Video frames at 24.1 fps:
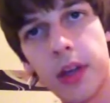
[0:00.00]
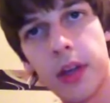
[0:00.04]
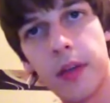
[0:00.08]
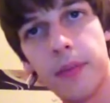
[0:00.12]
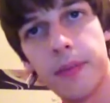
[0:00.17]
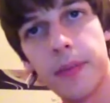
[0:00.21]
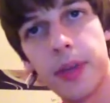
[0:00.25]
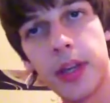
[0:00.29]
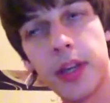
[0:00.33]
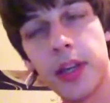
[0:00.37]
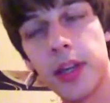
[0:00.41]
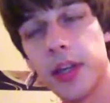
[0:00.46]

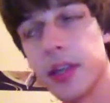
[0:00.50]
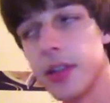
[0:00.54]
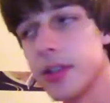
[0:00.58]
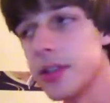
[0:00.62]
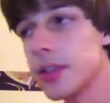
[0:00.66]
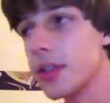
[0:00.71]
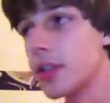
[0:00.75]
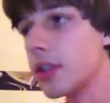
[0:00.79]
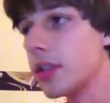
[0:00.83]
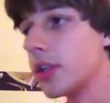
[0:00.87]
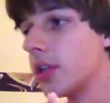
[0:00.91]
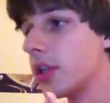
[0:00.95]

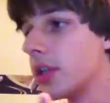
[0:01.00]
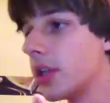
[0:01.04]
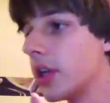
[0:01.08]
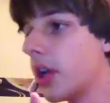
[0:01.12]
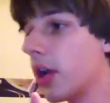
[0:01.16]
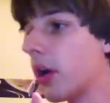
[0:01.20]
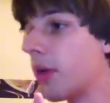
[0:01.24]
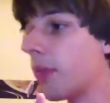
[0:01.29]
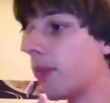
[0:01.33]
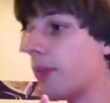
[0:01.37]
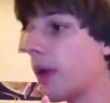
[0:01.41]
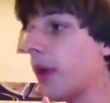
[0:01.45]
Because, you
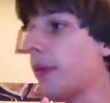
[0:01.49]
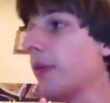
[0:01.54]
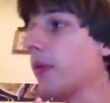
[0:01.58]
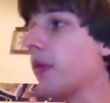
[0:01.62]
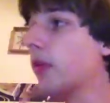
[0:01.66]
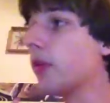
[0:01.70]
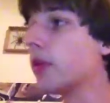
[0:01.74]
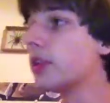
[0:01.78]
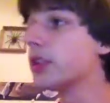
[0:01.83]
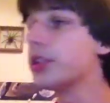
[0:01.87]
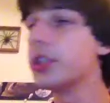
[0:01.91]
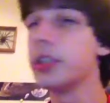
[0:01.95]
know, Primal
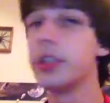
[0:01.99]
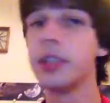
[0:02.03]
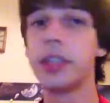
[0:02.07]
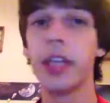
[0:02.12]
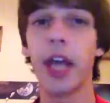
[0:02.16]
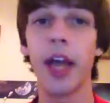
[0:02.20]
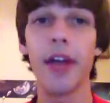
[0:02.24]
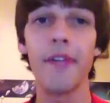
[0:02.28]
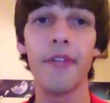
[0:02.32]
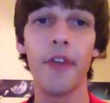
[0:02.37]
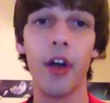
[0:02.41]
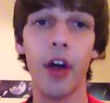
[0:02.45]
Origins
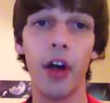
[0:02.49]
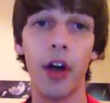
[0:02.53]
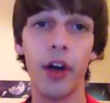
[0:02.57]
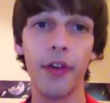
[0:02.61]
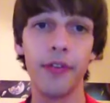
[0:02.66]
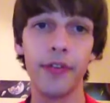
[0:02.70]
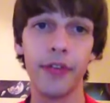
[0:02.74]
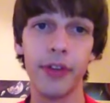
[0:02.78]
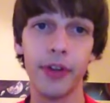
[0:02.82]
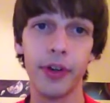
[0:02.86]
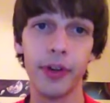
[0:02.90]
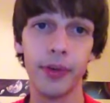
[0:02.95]
have
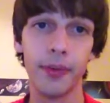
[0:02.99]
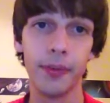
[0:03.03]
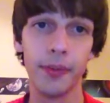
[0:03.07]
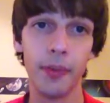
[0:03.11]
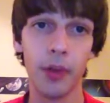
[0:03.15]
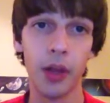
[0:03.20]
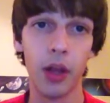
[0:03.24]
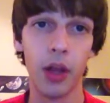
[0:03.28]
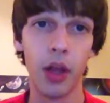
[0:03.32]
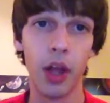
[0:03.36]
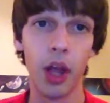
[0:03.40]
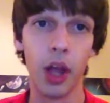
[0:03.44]
offered
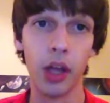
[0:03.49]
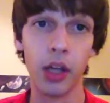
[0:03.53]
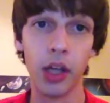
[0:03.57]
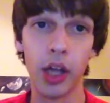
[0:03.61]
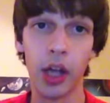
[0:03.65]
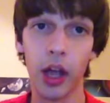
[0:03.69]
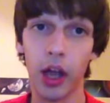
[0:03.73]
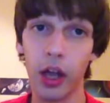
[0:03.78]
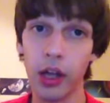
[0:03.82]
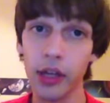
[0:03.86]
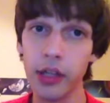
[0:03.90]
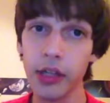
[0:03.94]
a
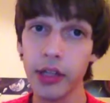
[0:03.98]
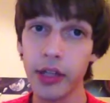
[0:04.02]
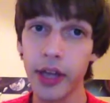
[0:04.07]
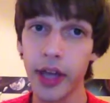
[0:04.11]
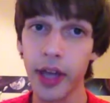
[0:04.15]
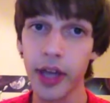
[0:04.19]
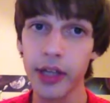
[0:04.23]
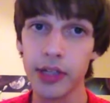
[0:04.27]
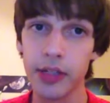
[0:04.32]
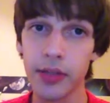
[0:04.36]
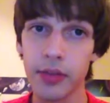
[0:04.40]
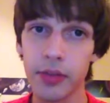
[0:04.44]
lot of other
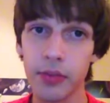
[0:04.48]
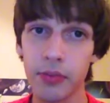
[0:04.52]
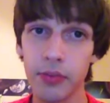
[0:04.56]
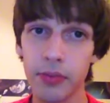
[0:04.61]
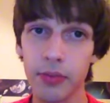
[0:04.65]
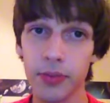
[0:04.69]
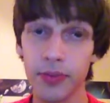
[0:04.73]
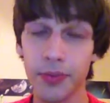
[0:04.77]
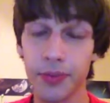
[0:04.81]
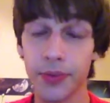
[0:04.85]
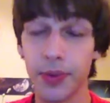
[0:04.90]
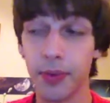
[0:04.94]
decks
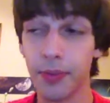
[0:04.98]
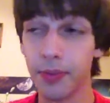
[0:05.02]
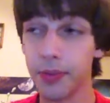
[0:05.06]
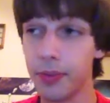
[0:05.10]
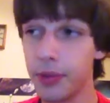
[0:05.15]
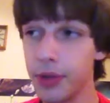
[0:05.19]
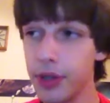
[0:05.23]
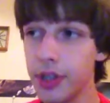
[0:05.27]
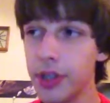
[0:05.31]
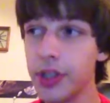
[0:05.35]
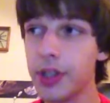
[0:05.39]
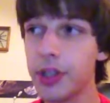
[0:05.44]
some
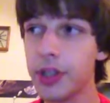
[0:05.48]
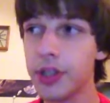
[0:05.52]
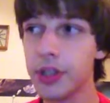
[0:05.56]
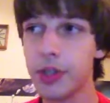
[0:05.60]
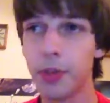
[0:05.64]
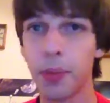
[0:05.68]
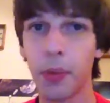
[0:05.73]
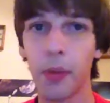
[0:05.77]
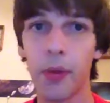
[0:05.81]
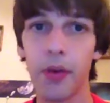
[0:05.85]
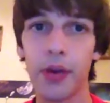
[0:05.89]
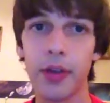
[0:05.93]
really good
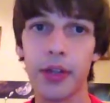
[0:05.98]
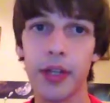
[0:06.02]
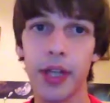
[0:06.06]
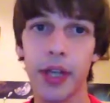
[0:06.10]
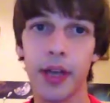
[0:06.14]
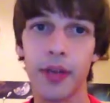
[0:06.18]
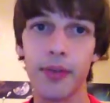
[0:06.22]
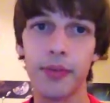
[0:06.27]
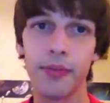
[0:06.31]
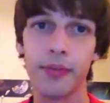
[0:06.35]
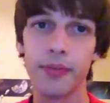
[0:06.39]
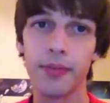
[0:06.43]
support
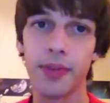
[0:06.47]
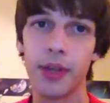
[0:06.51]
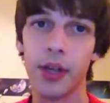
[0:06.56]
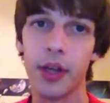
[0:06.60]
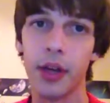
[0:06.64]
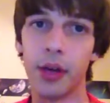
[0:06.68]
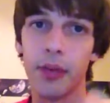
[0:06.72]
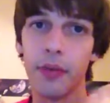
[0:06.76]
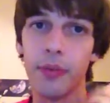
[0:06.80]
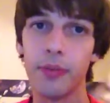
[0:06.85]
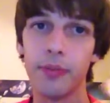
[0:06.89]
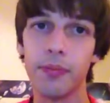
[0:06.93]
that, you
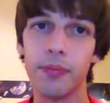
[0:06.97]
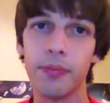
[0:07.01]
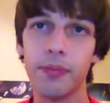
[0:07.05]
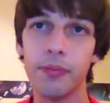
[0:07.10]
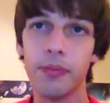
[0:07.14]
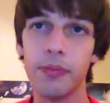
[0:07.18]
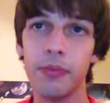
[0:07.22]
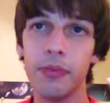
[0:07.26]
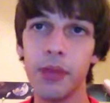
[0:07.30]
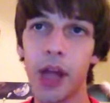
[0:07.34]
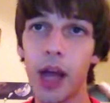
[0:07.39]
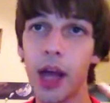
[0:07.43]
know,
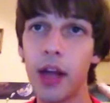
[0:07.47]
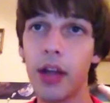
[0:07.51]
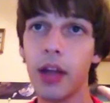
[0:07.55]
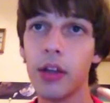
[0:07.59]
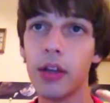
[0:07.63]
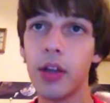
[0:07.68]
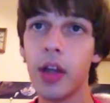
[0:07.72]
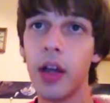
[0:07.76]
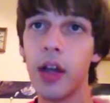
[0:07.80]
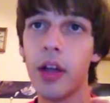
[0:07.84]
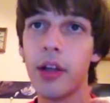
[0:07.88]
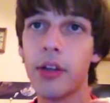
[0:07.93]
not a
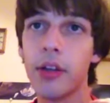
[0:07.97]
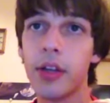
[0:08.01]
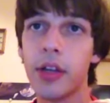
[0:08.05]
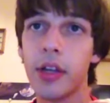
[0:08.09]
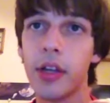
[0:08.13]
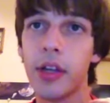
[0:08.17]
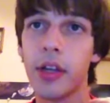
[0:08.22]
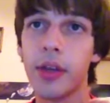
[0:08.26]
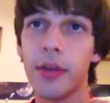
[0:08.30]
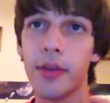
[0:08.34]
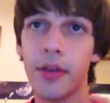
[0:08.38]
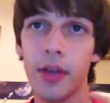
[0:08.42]
lot of
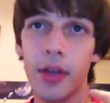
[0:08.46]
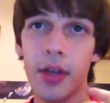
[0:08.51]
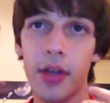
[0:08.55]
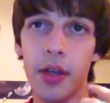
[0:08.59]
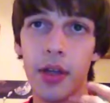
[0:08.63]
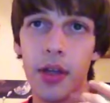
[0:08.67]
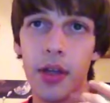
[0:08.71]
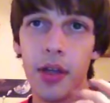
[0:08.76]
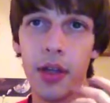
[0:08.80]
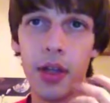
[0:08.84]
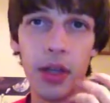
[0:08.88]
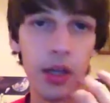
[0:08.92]
the
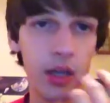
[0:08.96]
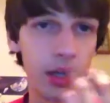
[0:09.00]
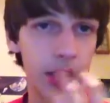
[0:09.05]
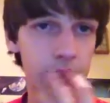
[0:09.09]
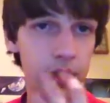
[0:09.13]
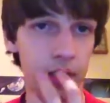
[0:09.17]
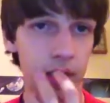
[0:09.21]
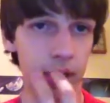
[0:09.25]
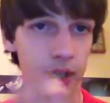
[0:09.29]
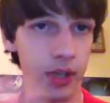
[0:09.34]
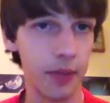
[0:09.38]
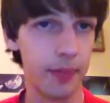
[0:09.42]

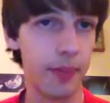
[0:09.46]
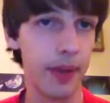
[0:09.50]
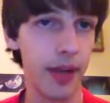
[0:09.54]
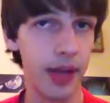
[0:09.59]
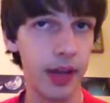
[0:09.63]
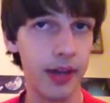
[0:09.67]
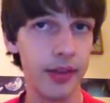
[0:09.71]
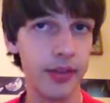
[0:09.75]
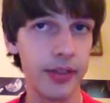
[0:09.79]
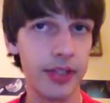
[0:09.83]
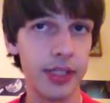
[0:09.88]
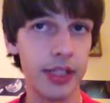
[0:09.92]

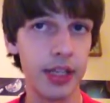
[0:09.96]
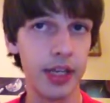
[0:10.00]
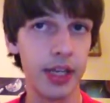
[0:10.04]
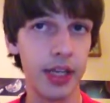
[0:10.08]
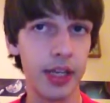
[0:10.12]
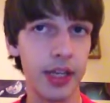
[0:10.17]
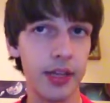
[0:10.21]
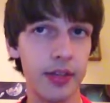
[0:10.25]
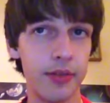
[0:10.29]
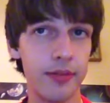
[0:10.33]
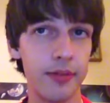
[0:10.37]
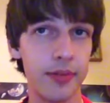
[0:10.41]
competitive
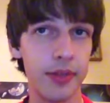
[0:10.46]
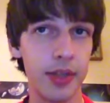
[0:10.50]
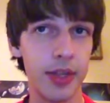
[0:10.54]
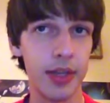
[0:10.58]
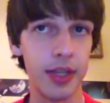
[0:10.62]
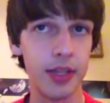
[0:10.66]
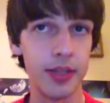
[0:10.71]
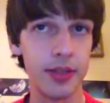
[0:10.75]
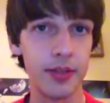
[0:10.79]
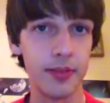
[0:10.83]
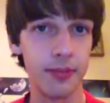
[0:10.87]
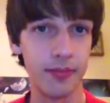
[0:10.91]
scene
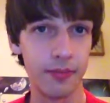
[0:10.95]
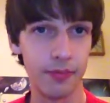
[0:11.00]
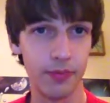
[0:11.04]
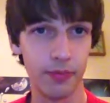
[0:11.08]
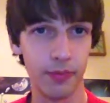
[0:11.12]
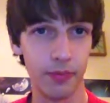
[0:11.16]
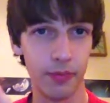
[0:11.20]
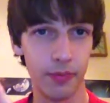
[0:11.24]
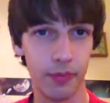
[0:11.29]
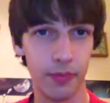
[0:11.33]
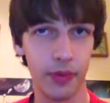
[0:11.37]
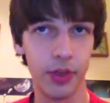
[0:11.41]
is
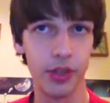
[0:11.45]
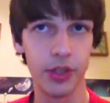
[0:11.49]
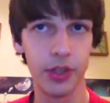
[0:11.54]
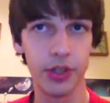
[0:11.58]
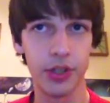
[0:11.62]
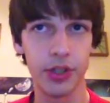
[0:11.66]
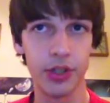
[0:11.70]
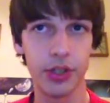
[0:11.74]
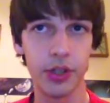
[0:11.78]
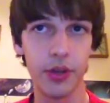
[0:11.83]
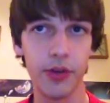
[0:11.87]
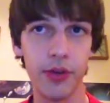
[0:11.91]
really
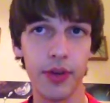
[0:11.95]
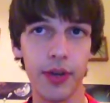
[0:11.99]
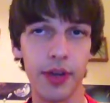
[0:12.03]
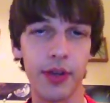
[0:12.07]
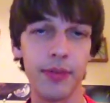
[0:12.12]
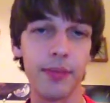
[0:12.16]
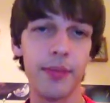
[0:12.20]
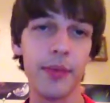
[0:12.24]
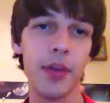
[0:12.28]
showing.